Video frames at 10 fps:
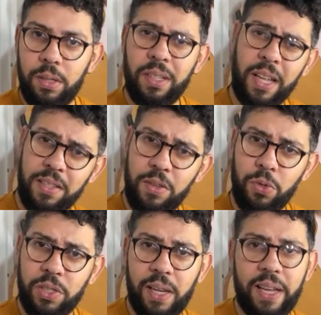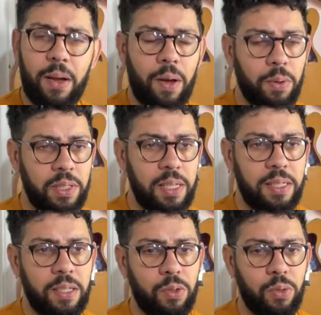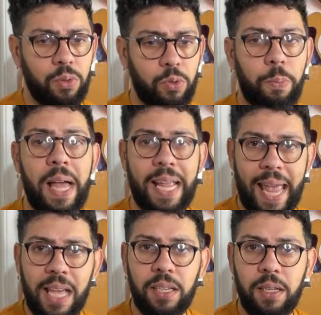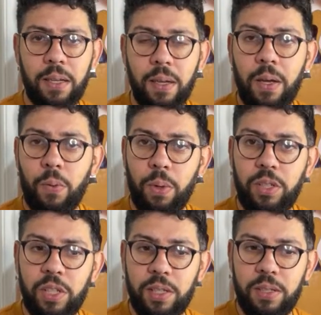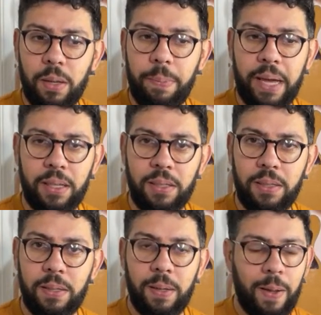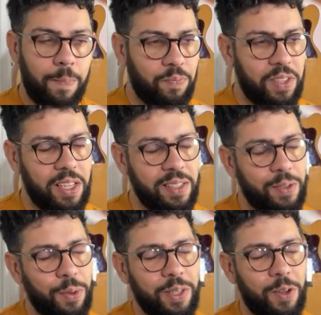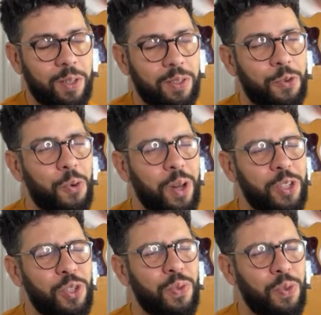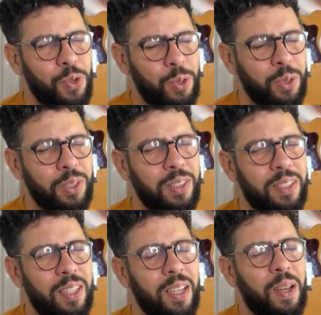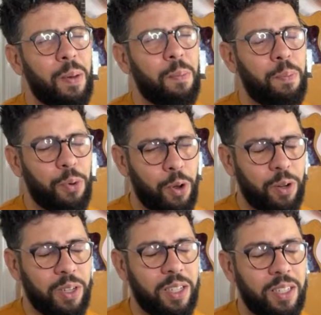that's interesting. Like I was listening to Black Eddie, which is a band, what's it called, grunge fueled prog